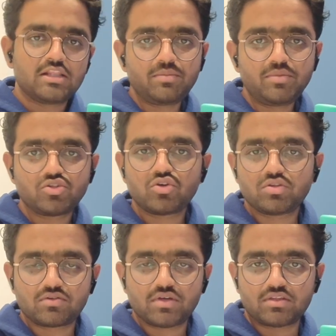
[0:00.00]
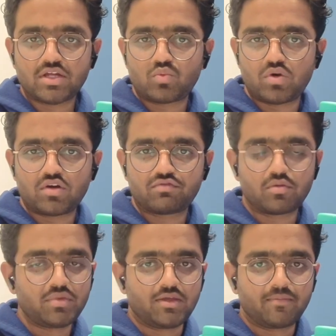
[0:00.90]
Let me show you the trick that worked
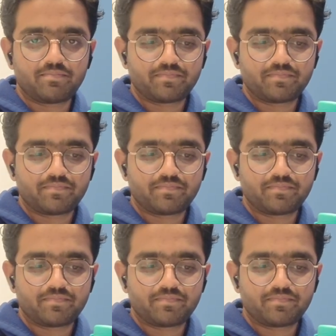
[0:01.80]
for me.